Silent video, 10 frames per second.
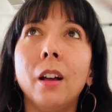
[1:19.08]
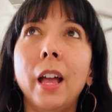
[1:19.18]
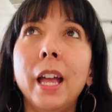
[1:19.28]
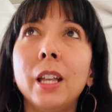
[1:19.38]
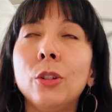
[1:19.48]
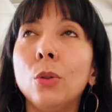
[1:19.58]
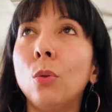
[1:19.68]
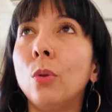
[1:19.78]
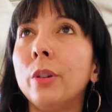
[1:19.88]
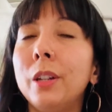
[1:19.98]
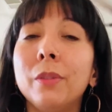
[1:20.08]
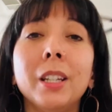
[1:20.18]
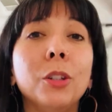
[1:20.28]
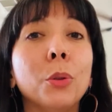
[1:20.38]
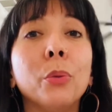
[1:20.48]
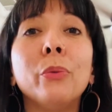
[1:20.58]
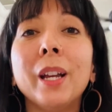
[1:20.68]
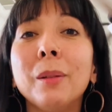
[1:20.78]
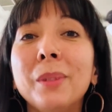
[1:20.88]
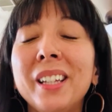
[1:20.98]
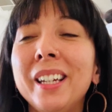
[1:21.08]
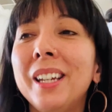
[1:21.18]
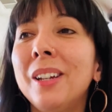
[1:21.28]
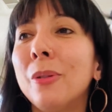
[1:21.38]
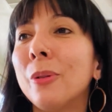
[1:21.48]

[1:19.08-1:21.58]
and or even in your family,